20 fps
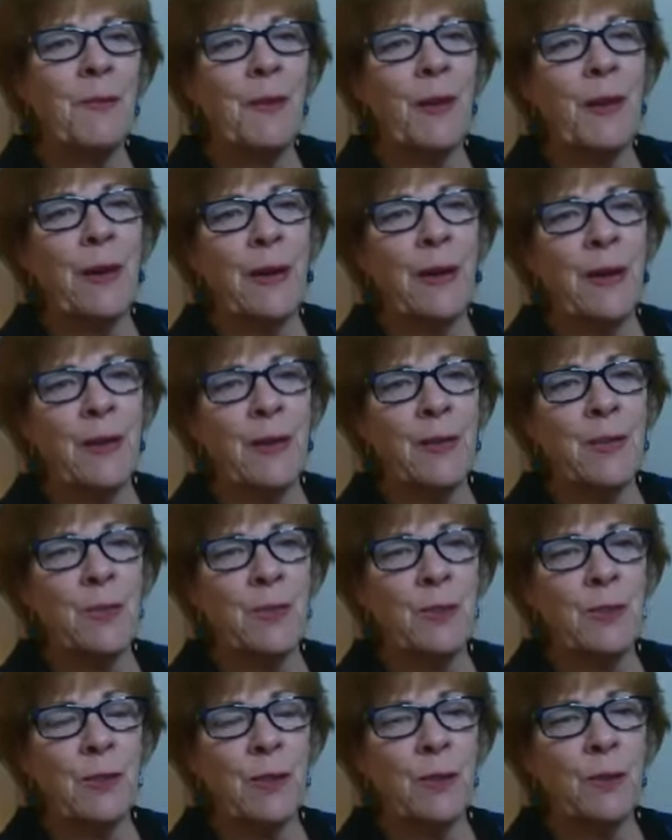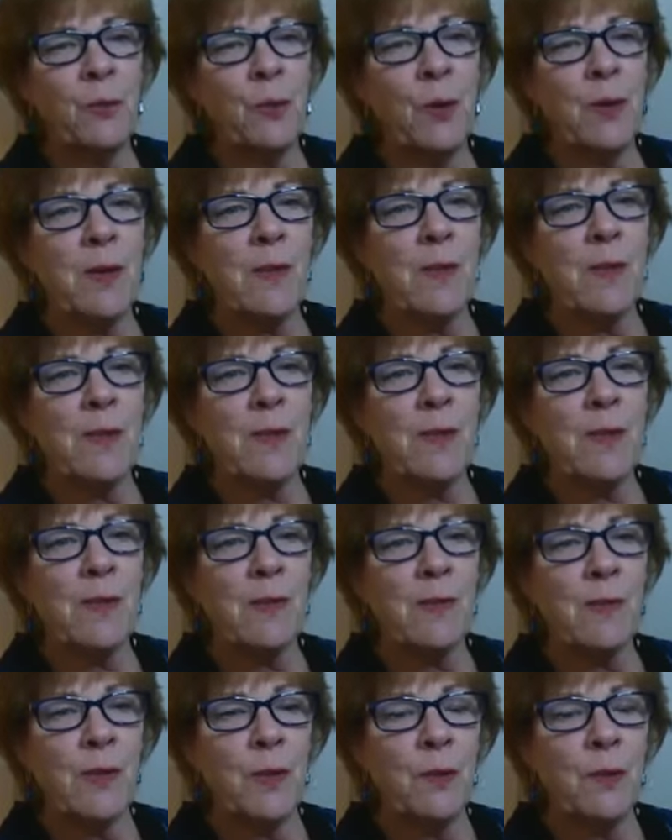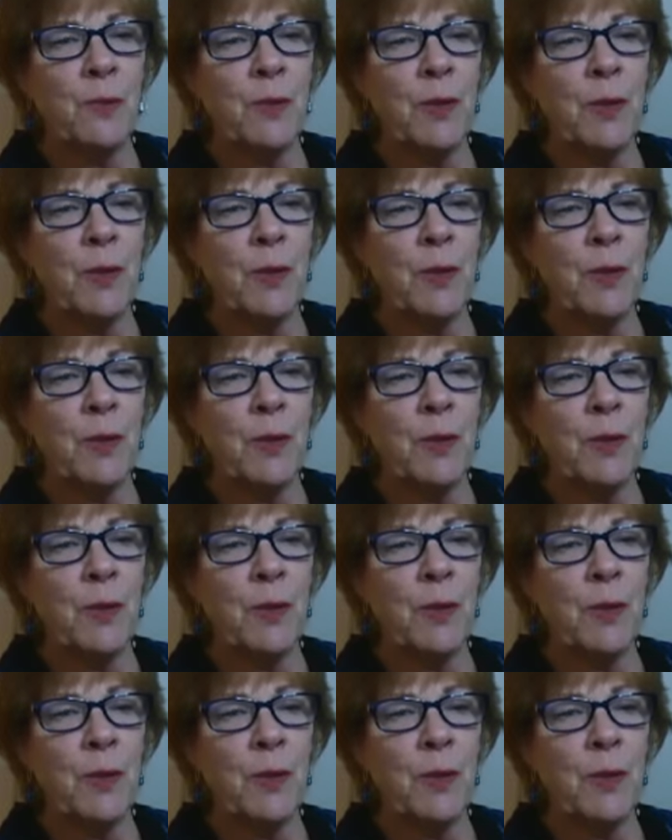And it was the